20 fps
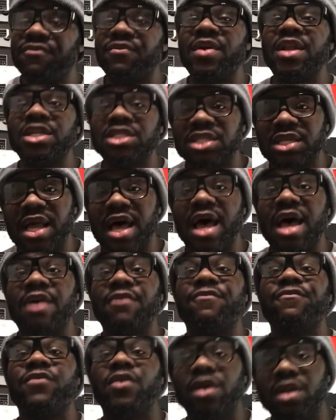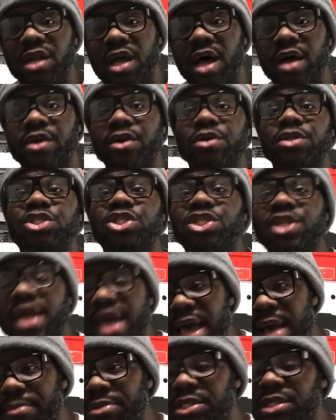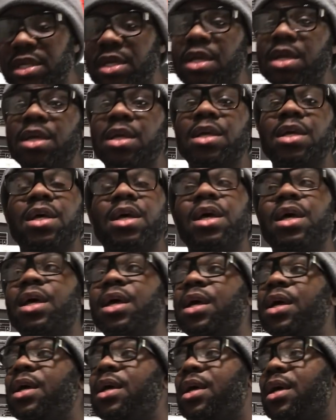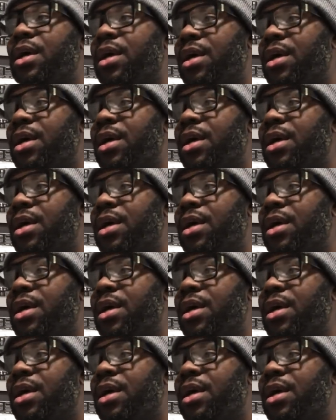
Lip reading: Finish Line, Foot Locker, Champs, Foot